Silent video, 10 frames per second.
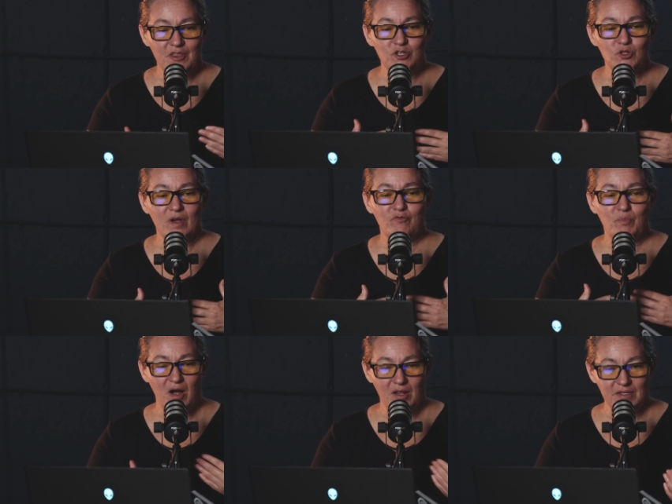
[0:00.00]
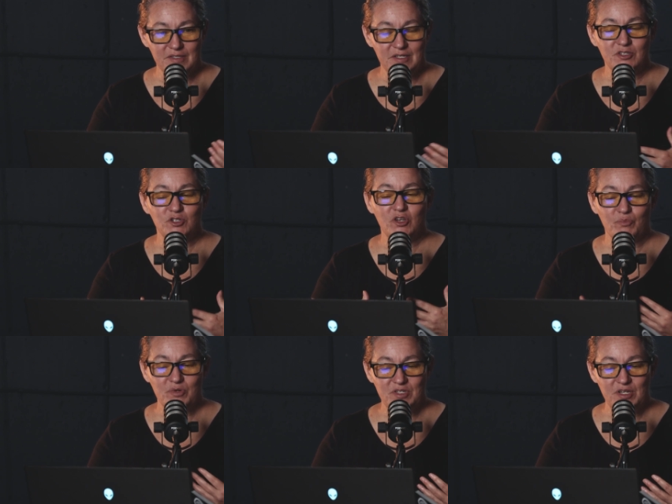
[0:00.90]
that you have policies, that you
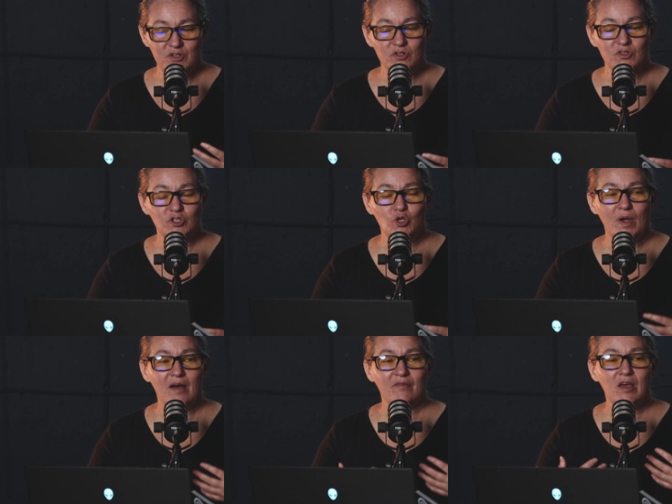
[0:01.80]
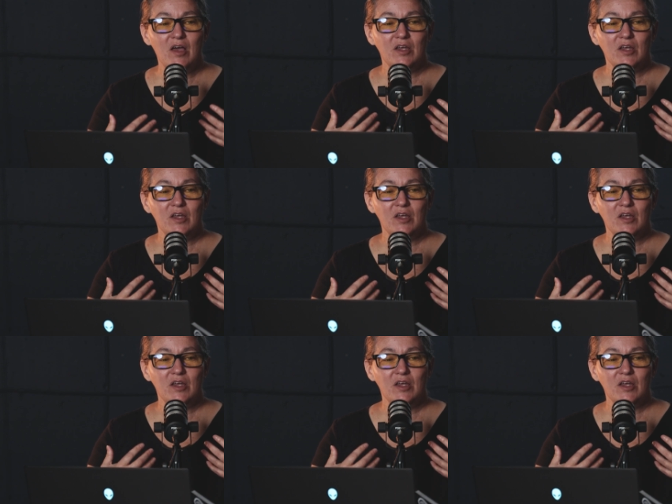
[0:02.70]
have procedures, that you have